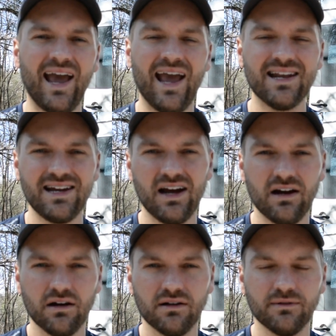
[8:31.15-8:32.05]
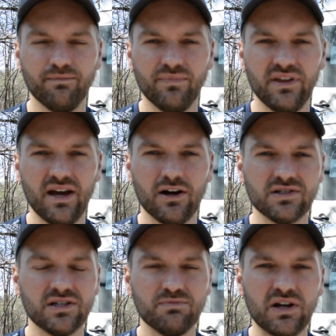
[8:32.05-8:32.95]
and the air
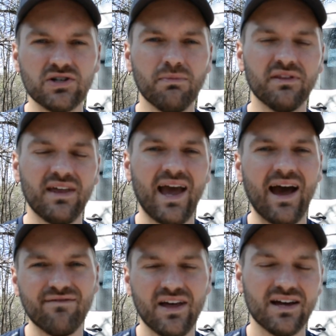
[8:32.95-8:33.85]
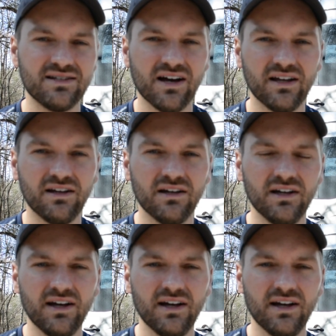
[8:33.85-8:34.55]
suspension, but they have that done